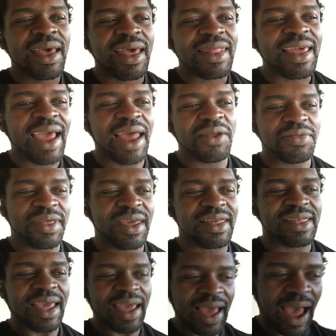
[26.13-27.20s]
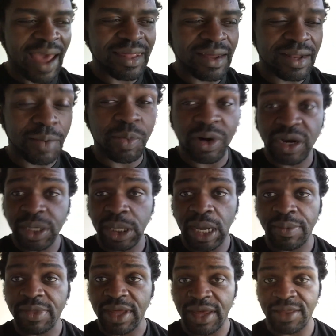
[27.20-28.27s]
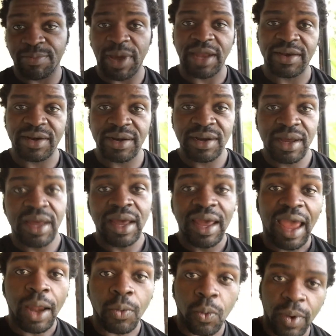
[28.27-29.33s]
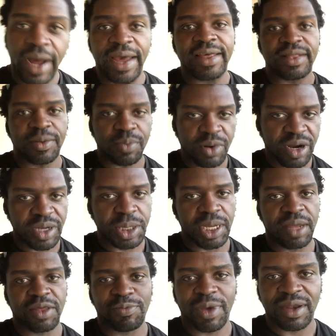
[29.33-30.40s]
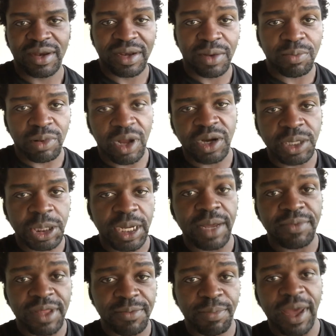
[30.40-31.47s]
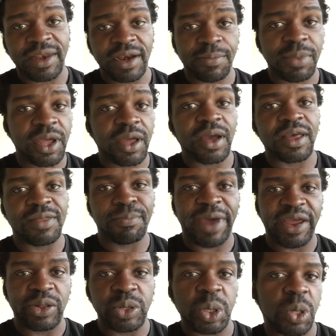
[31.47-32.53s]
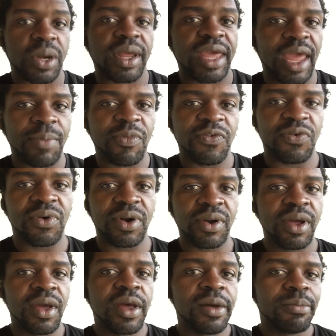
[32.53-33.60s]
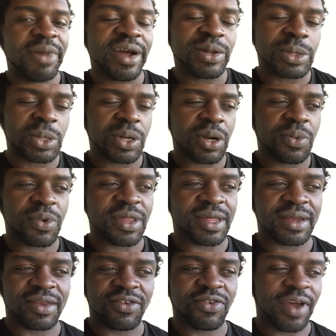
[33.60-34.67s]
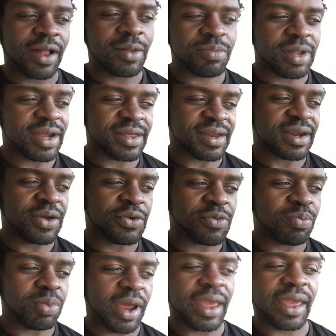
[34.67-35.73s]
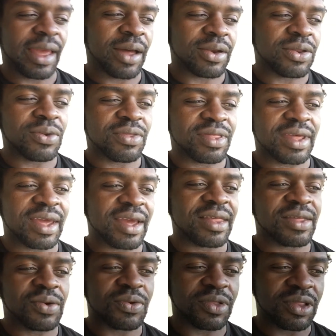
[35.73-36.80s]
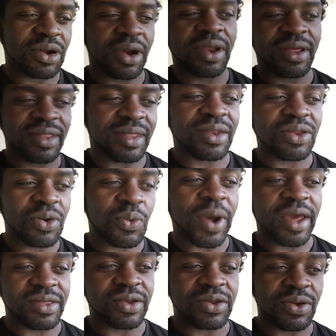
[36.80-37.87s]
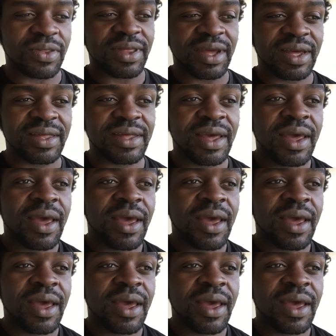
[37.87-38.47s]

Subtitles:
The kind of things like I think LeBron James is better. And why is LeBron James better? LeBron James is better because Michael Jordan came before. Michael Jordan was a trailblazer. He was breaking out new things. He was learning new ways to do things.